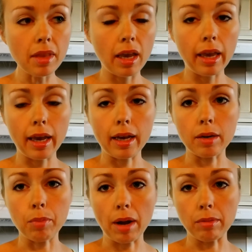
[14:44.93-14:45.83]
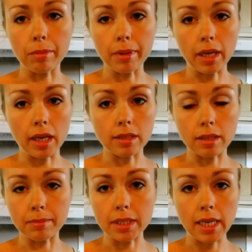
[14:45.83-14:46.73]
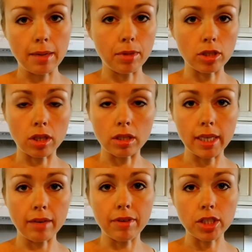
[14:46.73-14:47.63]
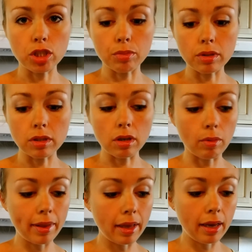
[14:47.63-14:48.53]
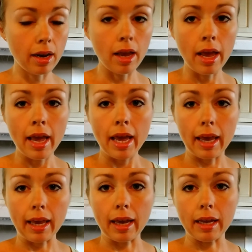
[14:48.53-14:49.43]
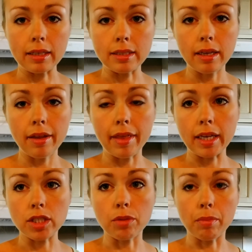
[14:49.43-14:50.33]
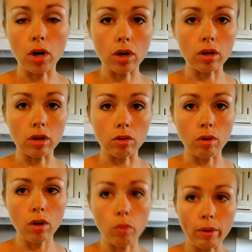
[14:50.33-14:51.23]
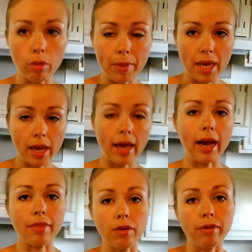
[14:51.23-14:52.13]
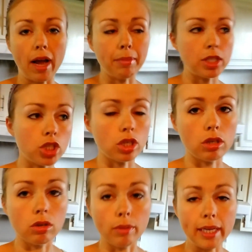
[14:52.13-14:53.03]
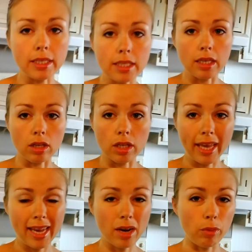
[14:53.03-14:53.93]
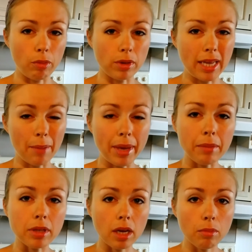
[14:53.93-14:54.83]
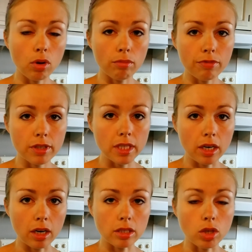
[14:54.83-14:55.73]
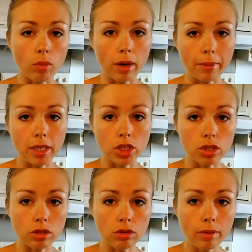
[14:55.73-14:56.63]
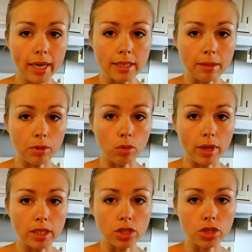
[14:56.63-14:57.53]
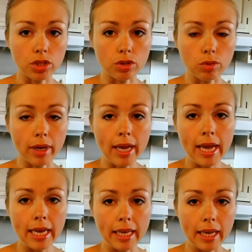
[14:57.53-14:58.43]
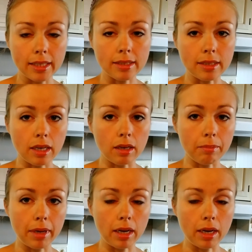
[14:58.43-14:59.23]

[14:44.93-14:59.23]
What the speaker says: and probably some steamed or sauteed vegetables to go with it. And then tomorrow we will be at the rabbit show until late. We will not be able to come home for dinner, so what I'm going to do is I'm going to get some